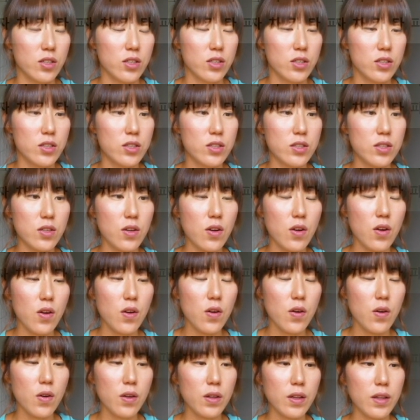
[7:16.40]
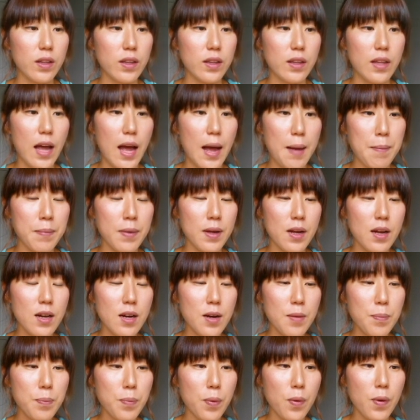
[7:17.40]
So I'm
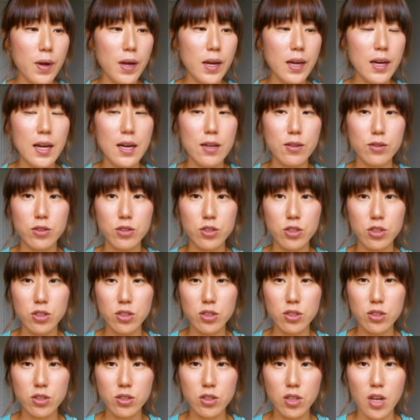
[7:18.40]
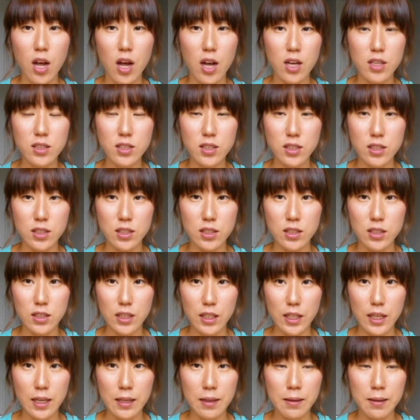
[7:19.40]
gonna point out two
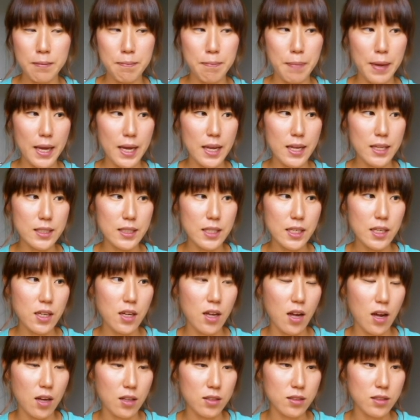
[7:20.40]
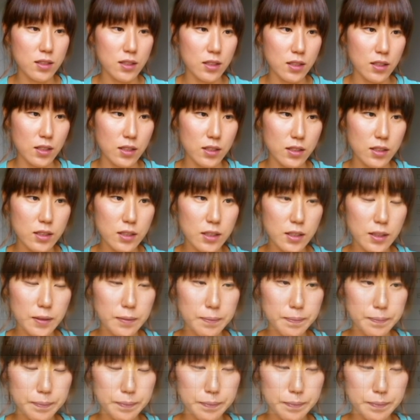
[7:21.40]
consonants in basic consonants.